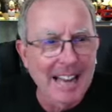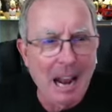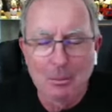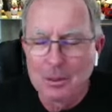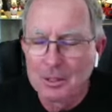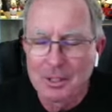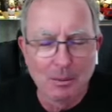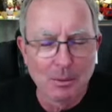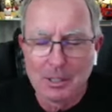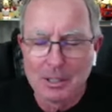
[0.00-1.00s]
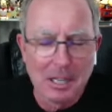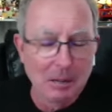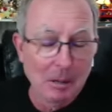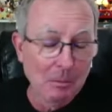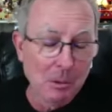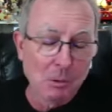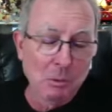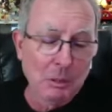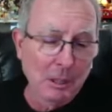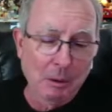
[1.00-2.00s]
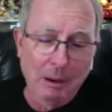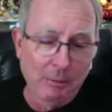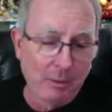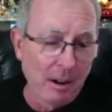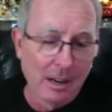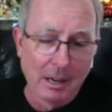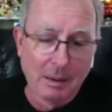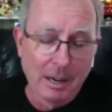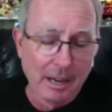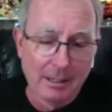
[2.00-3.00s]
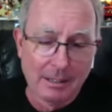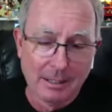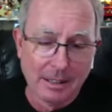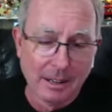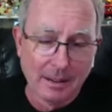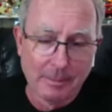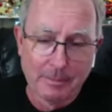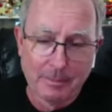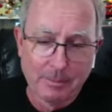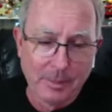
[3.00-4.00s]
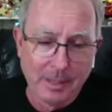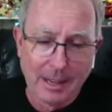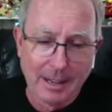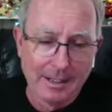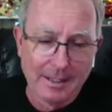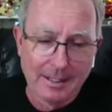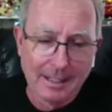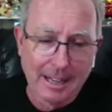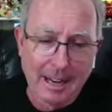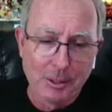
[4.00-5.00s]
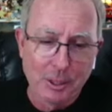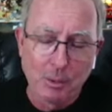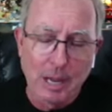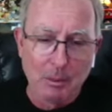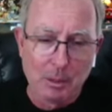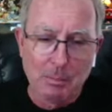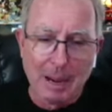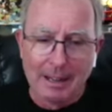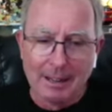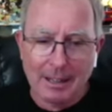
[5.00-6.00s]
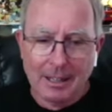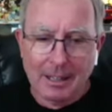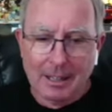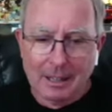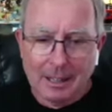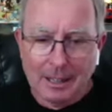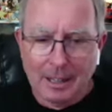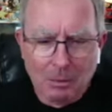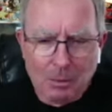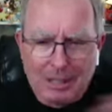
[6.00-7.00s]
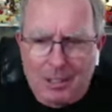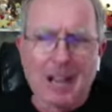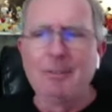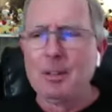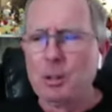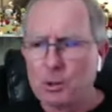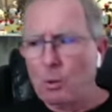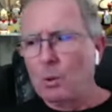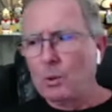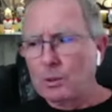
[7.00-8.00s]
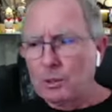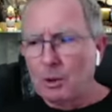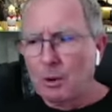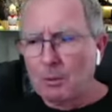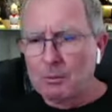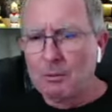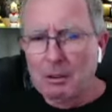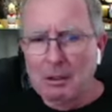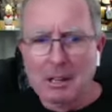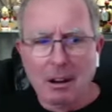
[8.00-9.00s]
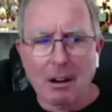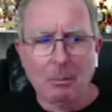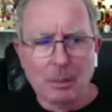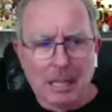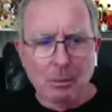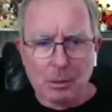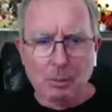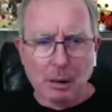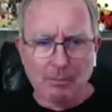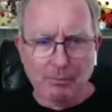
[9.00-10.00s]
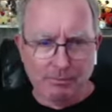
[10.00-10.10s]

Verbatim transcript: that was it was it, it was really great fun, and and um, and and so that was my, you know, I was like seven years old, so I was very young. But that was my,